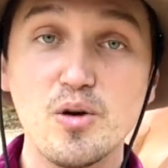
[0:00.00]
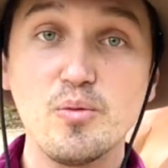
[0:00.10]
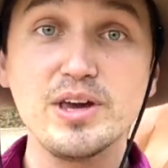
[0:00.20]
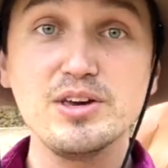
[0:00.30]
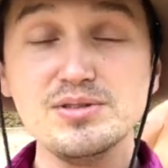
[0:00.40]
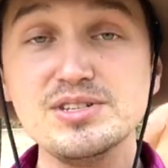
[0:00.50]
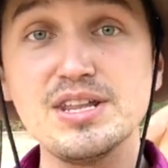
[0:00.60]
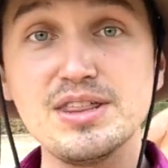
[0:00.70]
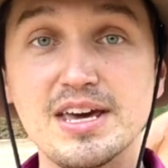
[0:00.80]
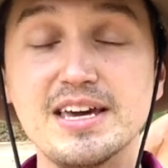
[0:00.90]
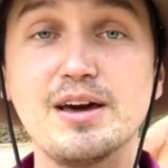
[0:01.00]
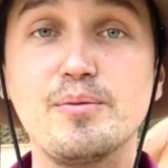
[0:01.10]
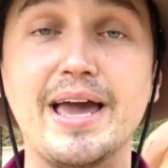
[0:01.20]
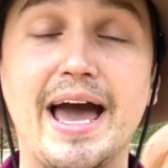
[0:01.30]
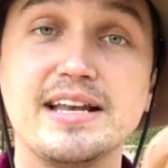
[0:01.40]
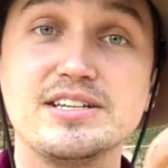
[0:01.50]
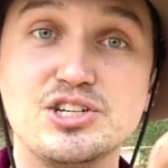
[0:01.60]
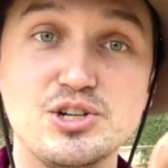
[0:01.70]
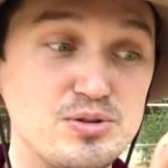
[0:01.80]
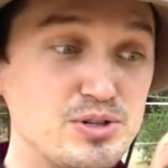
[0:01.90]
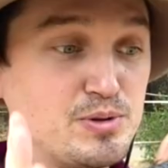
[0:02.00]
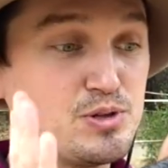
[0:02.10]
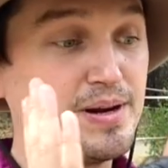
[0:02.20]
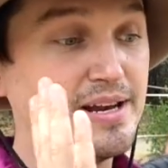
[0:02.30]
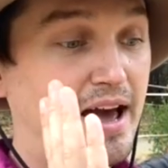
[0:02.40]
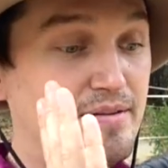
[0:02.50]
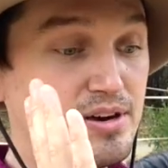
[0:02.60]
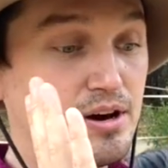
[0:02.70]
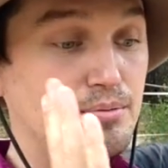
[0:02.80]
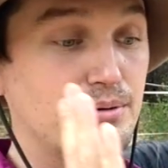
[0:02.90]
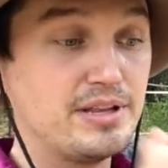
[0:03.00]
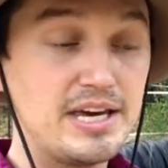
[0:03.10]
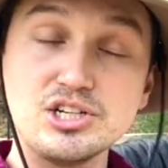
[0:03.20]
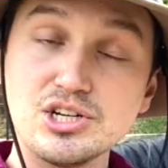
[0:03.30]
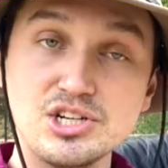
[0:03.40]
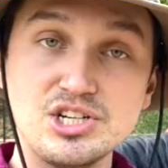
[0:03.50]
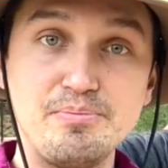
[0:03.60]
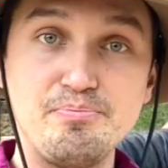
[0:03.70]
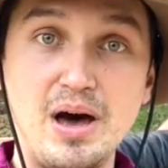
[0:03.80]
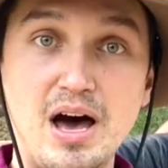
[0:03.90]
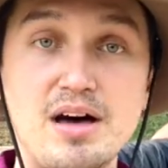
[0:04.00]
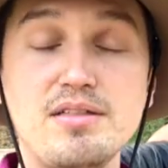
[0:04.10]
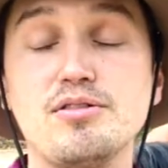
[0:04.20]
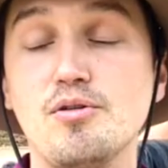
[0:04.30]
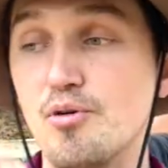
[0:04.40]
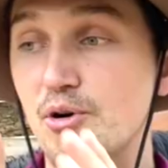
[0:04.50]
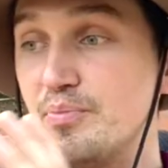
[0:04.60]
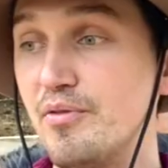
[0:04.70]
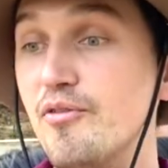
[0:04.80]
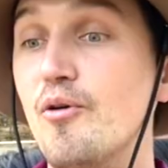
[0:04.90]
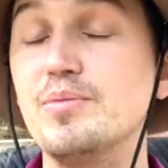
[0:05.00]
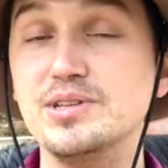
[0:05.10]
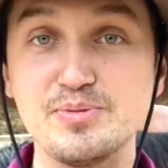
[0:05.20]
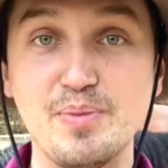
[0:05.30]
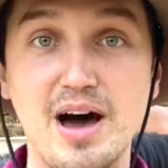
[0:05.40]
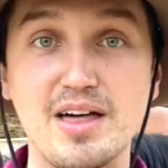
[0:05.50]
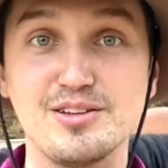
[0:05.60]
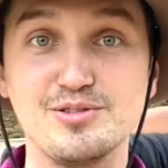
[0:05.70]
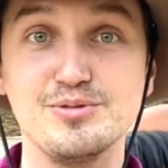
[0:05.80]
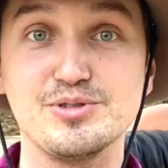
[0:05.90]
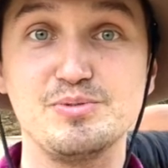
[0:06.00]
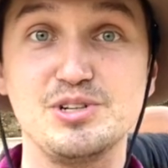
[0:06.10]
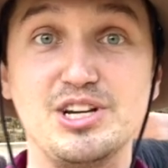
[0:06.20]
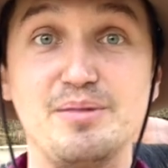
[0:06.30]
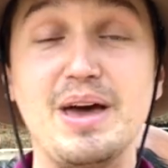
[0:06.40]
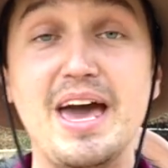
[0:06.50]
We used to think that we had to choose between having a relationship path or a performance path in horsemanship.